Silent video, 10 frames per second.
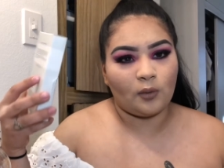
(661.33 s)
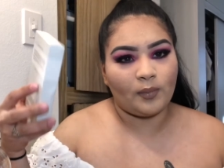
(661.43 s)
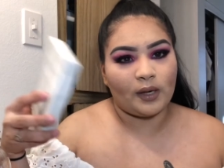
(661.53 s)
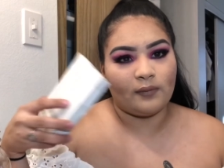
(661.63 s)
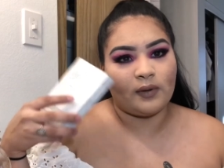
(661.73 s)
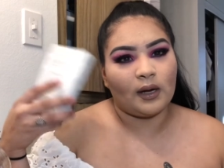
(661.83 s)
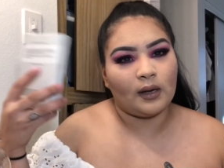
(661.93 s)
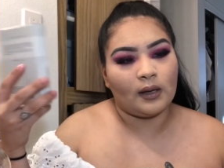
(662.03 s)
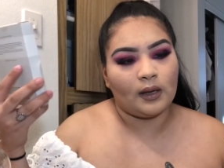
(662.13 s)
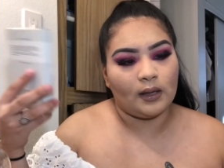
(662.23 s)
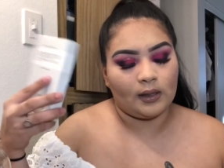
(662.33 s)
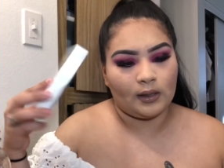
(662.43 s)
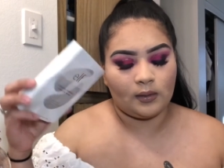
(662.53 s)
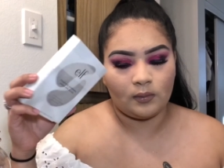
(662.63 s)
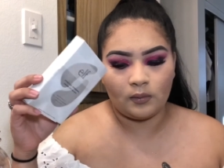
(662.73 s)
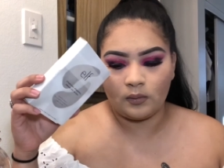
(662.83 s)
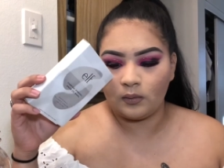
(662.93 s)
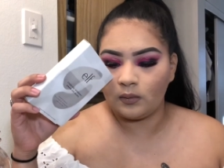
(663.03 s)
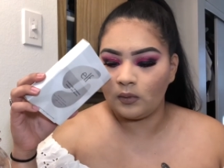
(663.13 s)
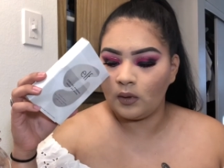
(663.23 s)
bit of, uh,
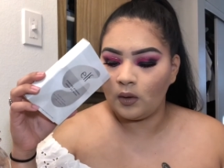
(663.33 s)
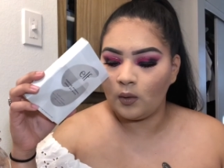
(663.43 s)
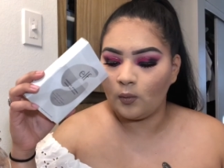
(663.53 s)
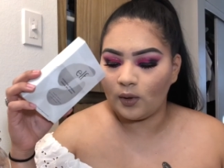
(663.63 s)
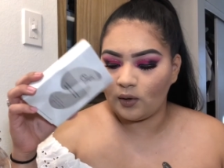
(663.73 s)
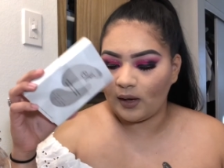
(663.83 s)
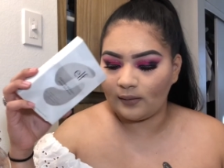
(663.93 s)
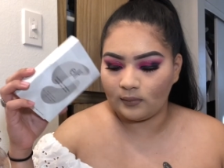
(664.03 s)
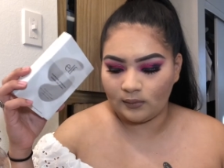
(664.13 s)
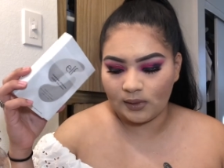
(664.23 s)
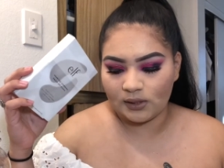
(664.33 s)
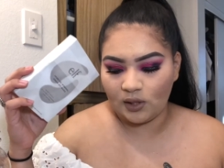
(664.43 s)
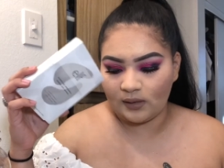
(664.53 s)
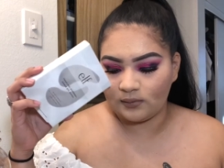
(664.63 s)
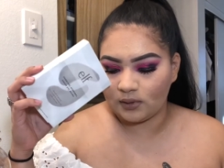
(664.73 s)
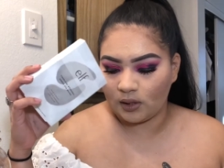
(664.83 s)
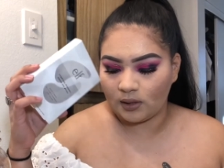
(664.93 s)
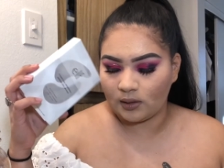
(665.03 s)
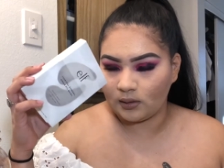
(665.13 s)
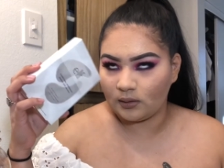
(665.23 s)
when you have, because you have dark